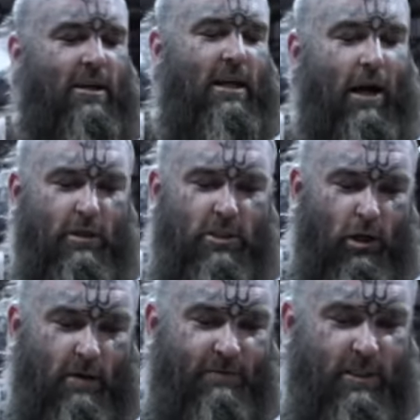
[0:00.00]
Now it's
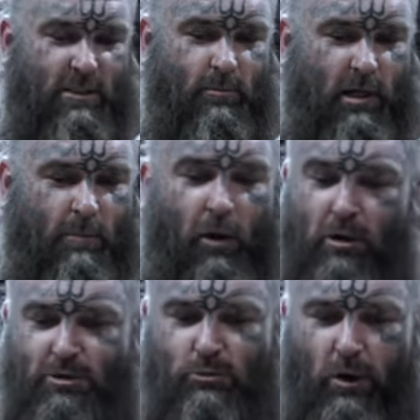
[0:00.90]
time for some
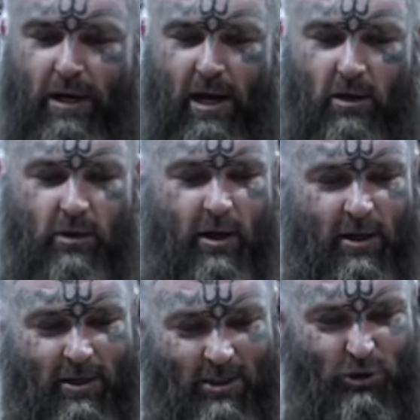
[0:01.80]
post-workout
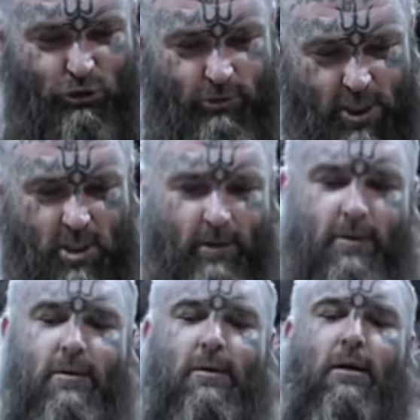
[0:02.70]
nutrition,
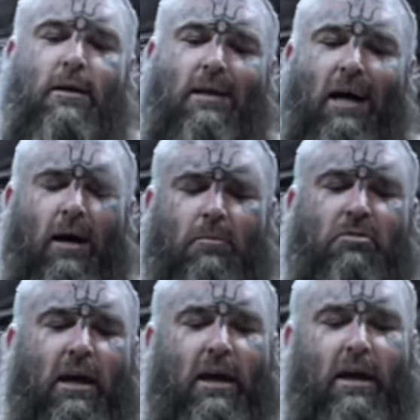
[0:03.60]
carbs
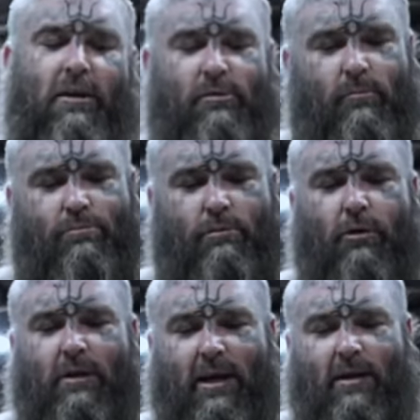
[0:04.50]
and
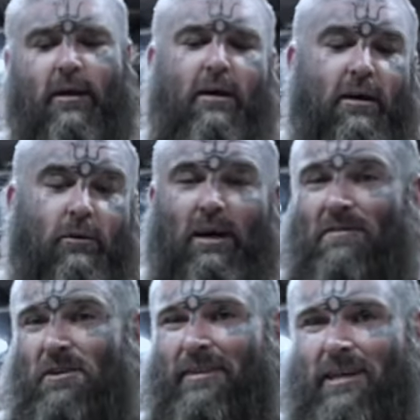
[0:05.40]
protein. Well,
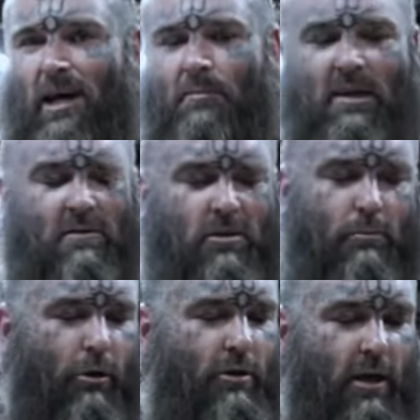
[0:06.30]
heavy on the carbs, heavy on the
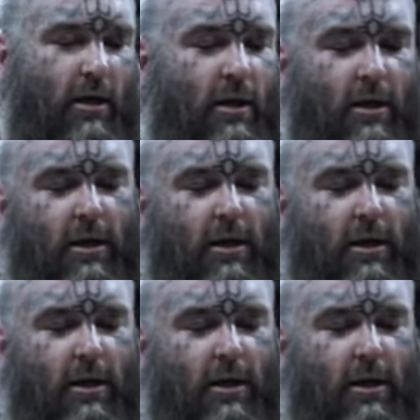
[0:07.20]
protein.